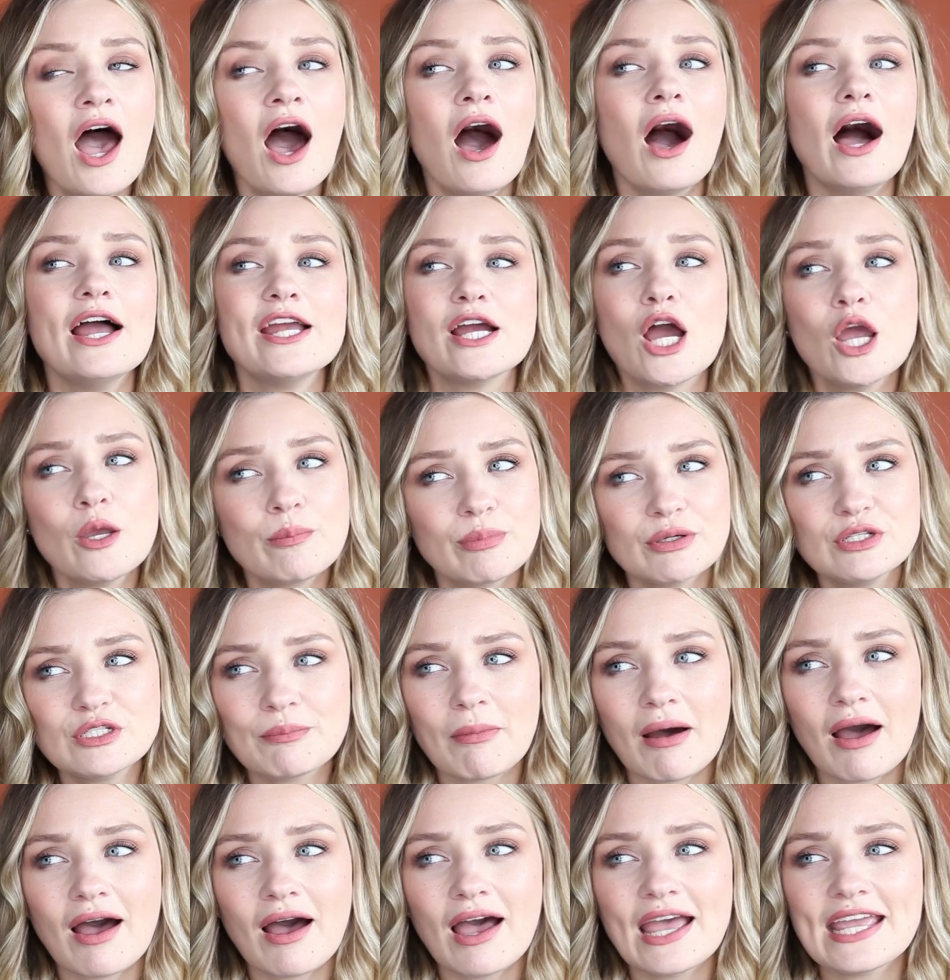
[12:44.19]
I opened
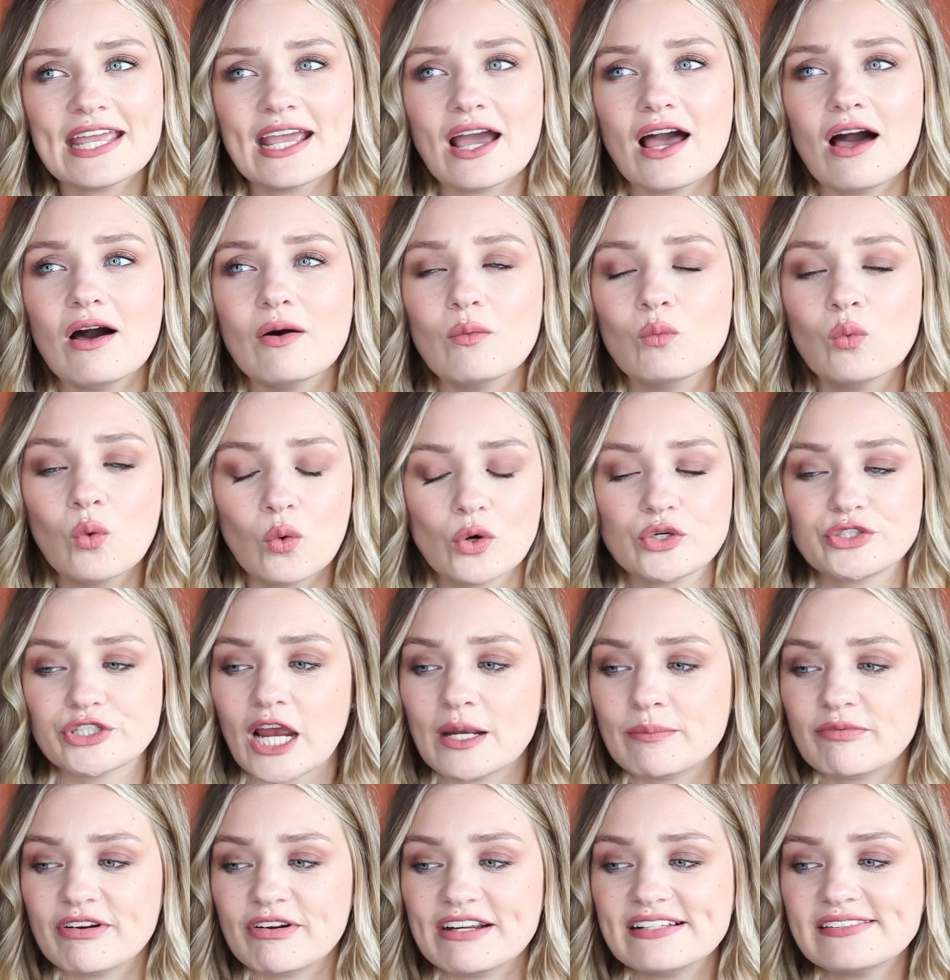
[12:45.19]
my
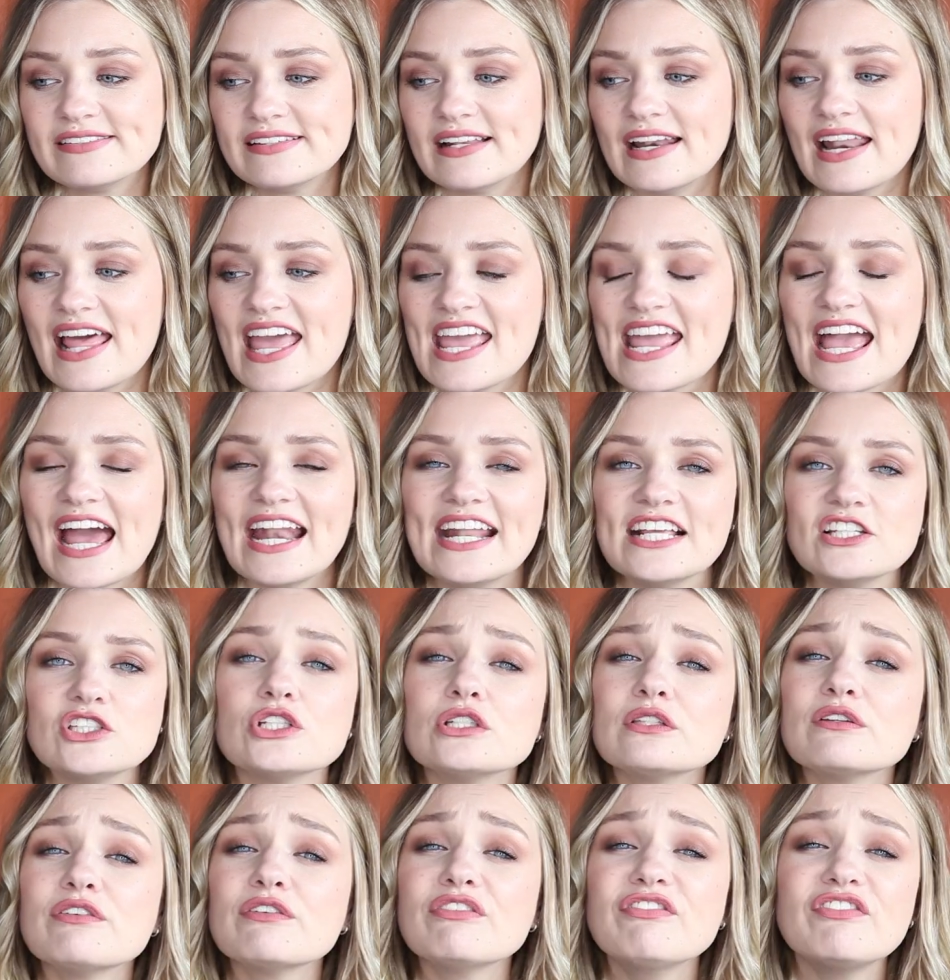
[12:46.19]
wardrobe recently and it's
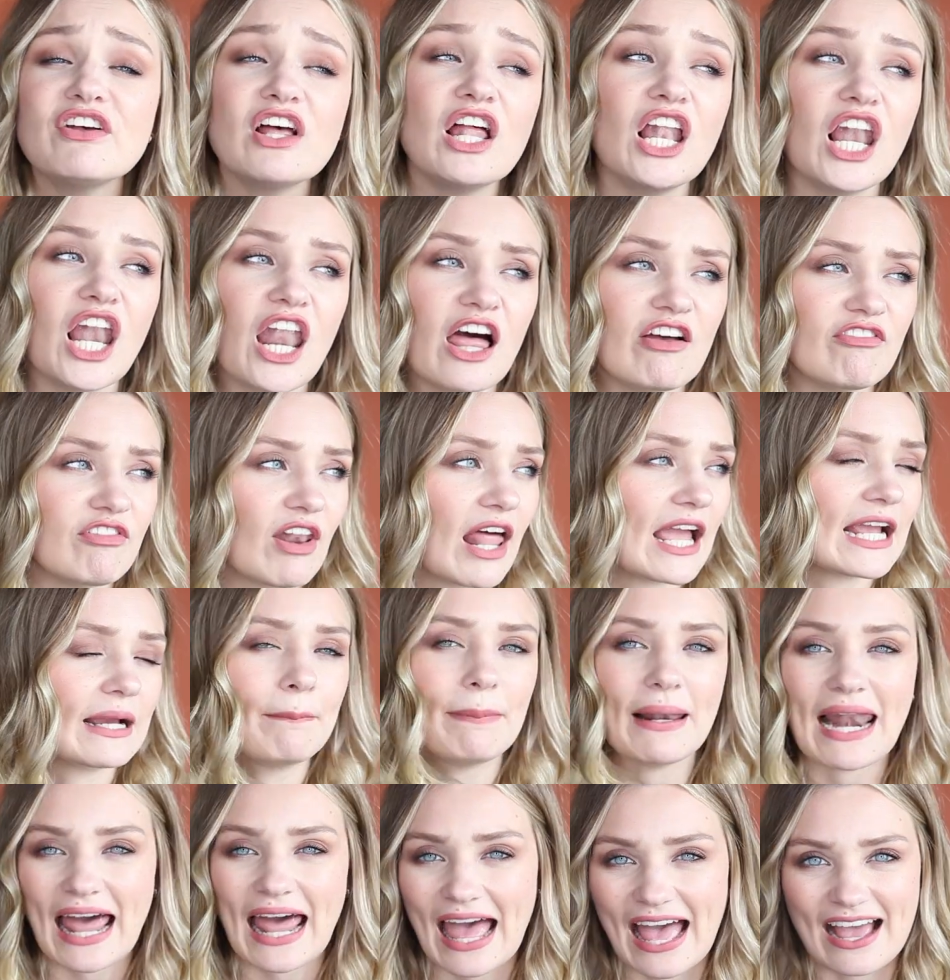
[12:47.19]
just full of
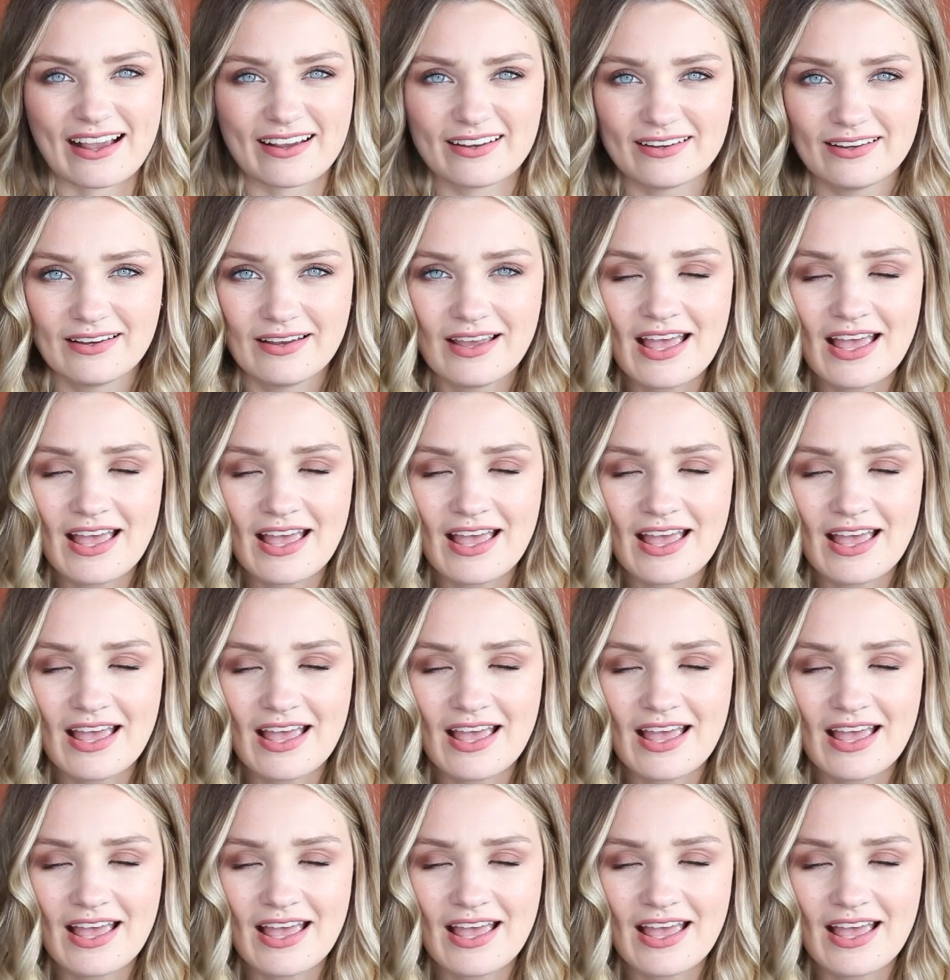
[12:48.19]
like black.